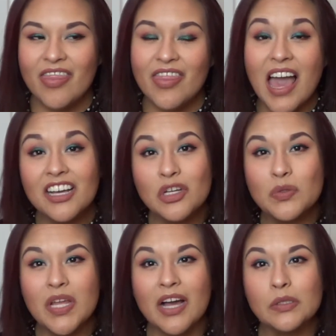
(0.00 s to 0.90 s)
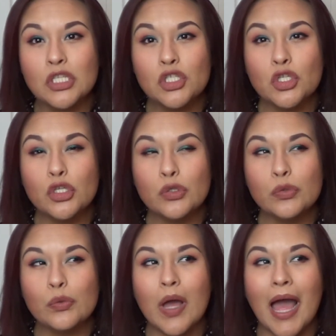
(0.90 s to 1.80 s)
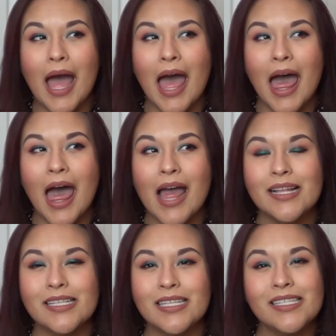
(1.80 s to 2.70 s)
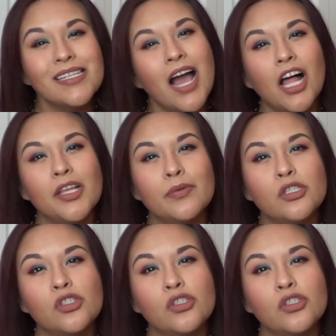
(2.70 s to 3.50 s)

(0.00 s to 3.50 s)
that goes out to Disney Hollywood